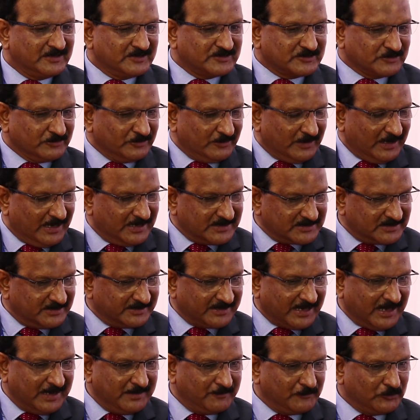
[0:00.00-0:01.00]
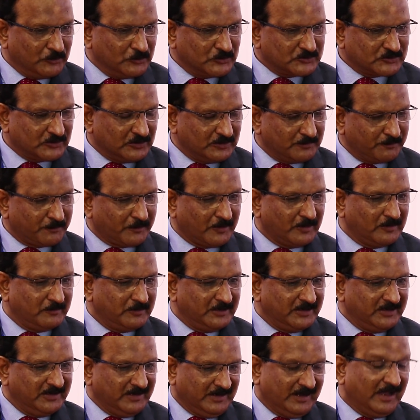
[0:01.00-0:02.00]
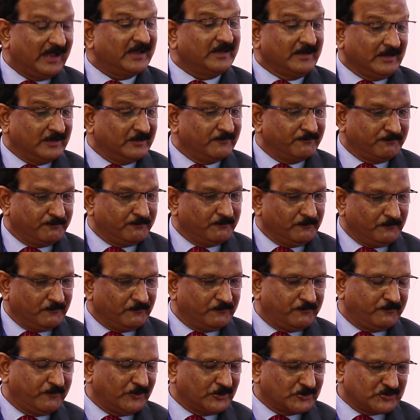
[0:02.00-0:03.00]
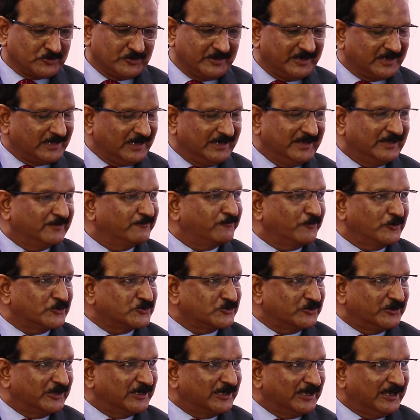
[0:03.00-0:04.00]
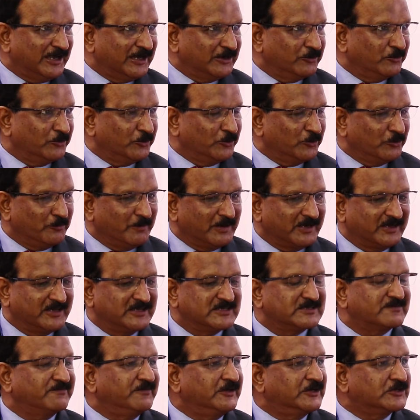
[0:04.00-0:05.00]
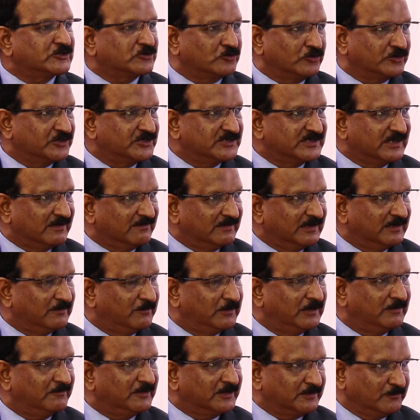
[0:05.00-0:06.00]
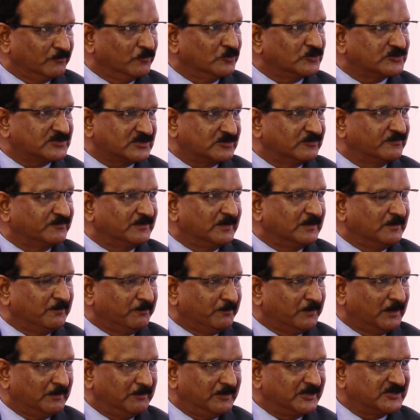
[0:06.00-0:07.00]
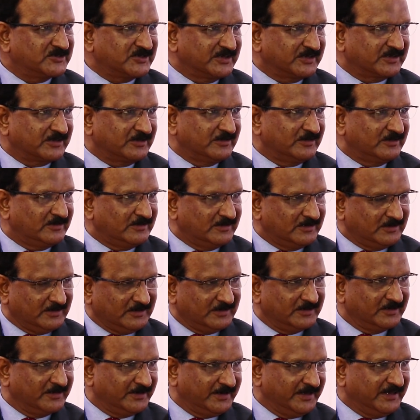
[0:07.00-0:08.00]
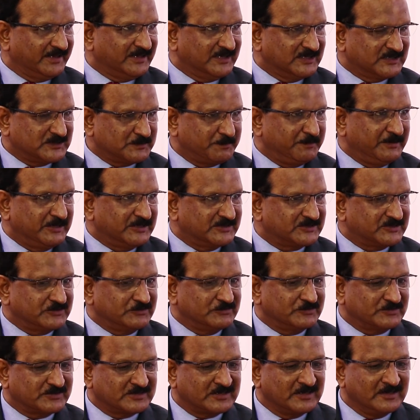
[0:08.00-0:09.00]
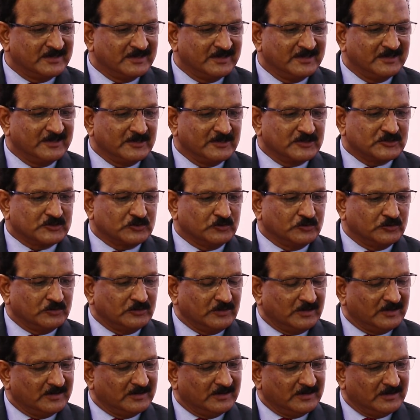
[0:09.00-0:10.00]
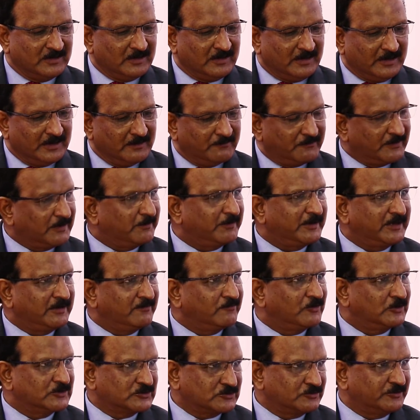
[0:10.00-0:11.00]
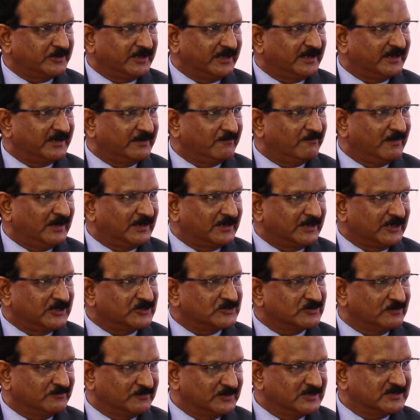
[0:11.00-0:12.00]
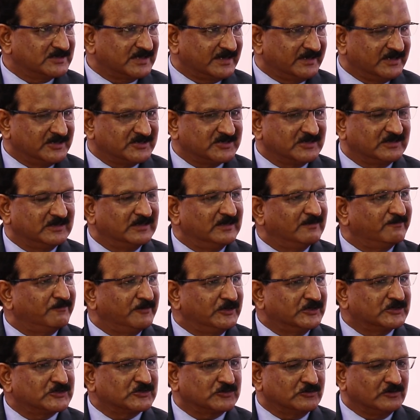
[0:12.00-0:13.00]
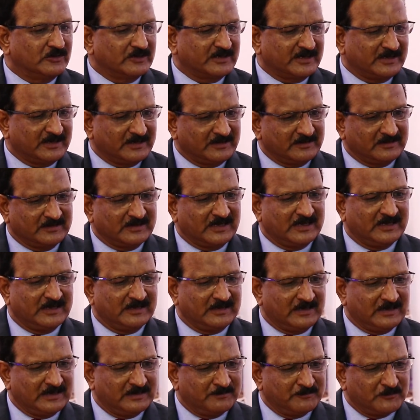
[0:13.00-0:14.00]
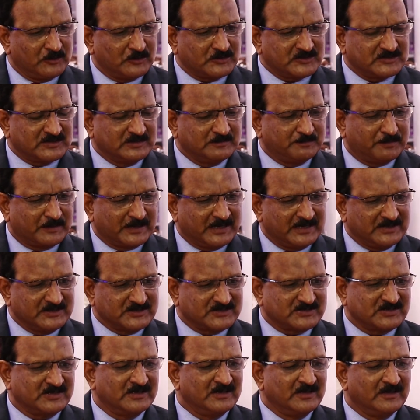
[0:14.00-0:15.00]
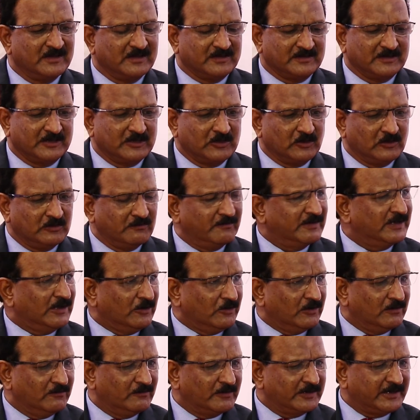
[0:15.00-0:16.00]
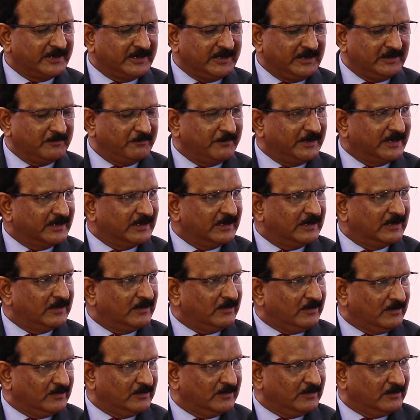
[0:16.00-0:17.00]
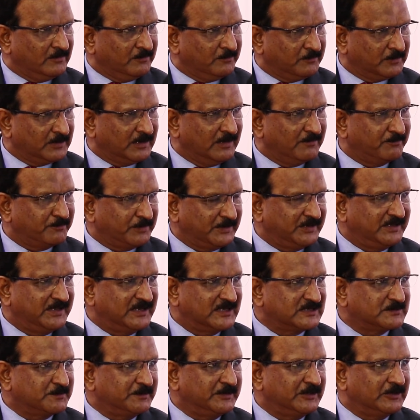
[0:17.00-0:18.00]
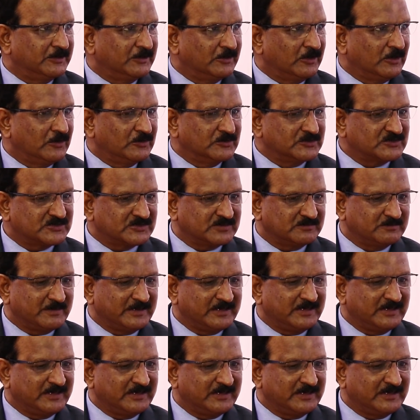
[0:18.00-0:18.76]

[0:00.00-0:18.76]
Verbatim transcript: So as the time goes on, probably and unfortunately, unfortunately, I don't know, but this feedstock is available with most of the public sector undertakings, PSUs. So uh, everybody wants to take advantage of this additional feedstock, and I, am not surprised. There always already a mega uh, company has been announced